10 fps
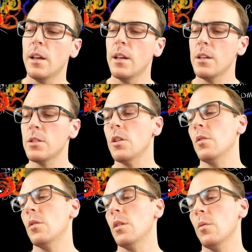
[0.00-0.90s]

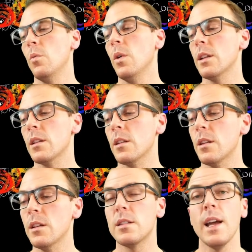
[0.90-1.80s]
So what
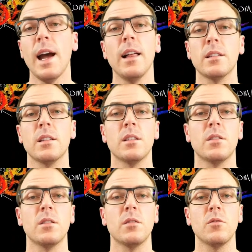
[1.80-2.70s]
does
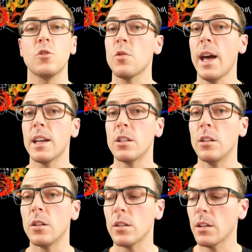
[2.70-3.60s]
Alice's strategy
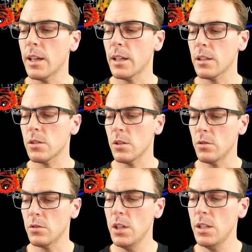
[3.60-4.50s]
look like? So
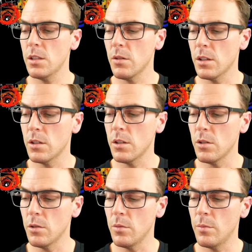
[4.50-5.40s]
she's going
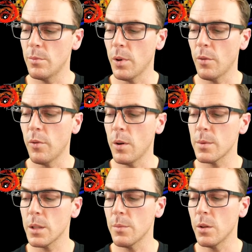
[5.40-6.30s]
to perform
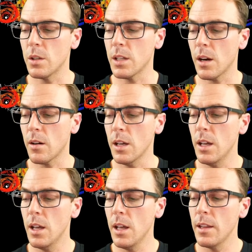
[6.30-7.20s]
some unitary.
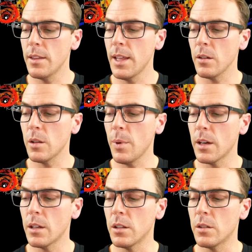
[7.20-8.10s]
That'll depend
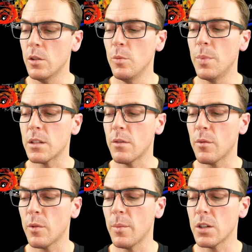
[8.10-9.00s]
on the 2 bits of
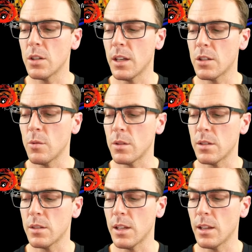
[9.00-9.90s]
information that she wants to
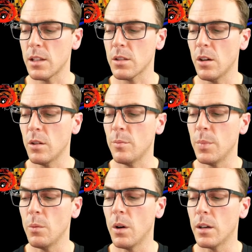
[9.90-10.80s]
send. Let's call them
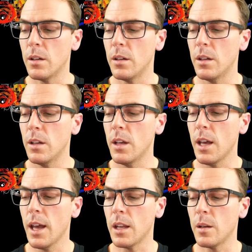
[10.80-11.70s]
B1
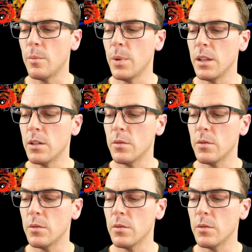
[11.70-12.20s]
and B2.